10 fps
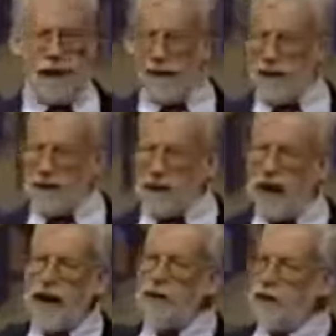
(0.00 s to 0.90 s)
Now, there's a
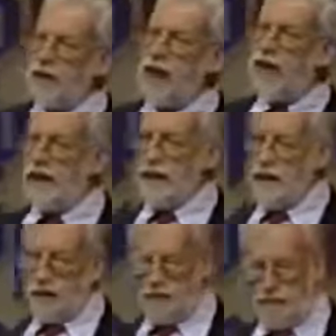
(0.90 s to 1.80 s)
guy who's guiding
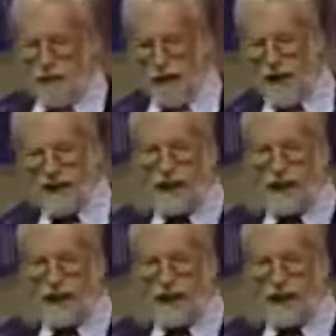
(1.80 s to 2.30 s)
you, and